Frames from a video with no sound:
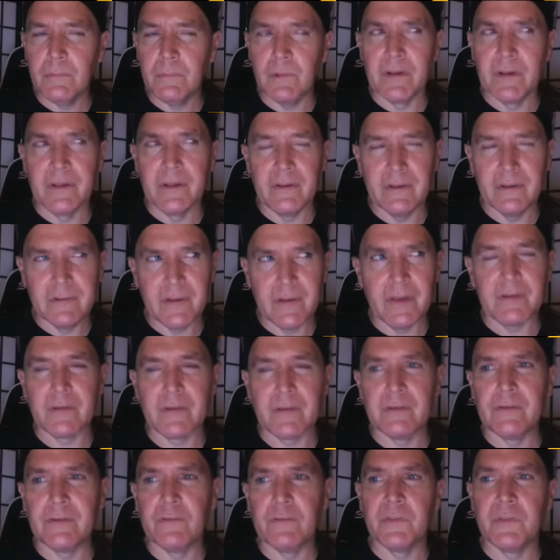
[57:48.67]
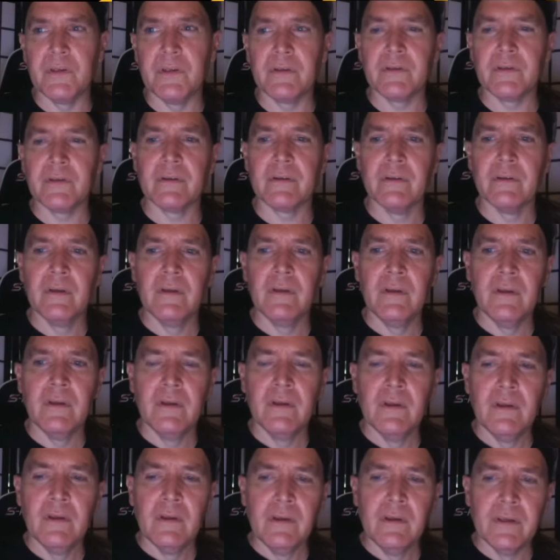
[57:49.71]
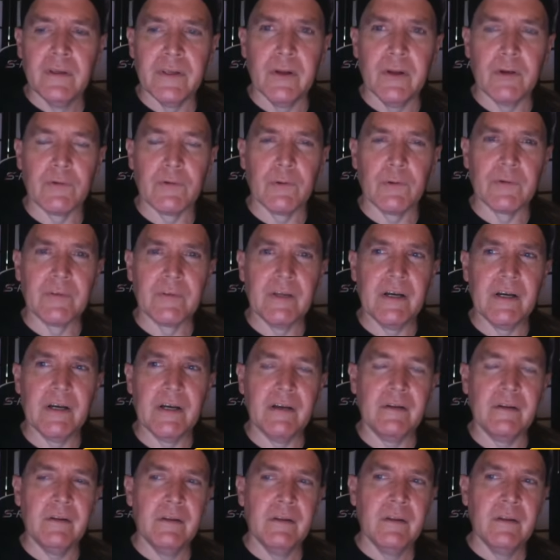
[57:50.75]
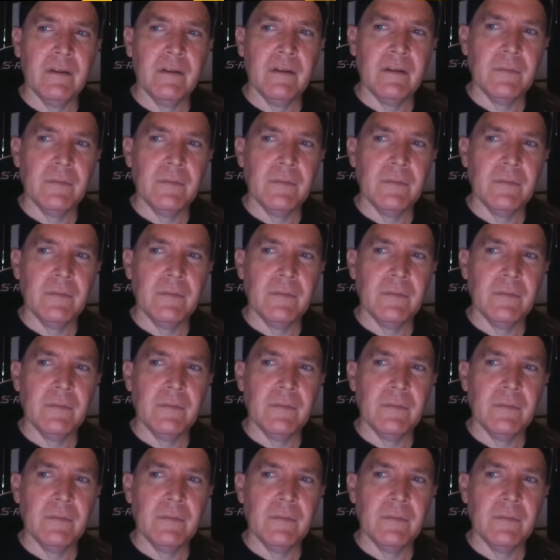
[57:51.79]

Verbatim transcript: way, technically speaking. You know, so it's not.